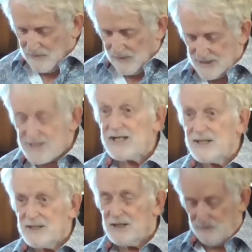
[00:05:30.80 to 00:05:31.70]
My
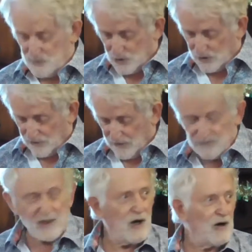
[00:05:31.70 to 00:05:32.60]
second observer
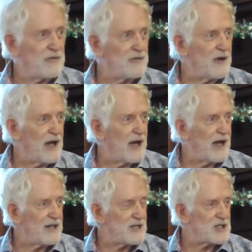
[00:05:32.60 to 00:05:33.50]
of
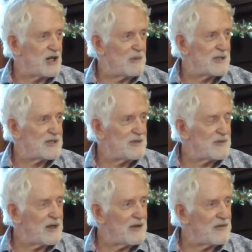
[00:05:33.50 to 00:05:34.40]
Halleys Comet,
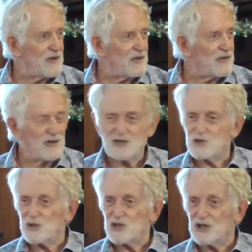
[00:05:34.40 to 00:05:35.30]
if you could
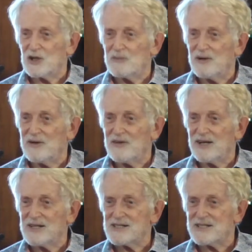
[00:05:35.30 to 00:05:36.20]
switch that on, Marion,
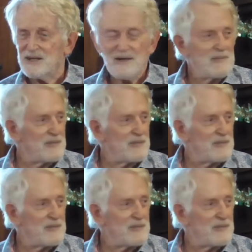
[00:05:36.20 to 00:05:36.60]
thanks,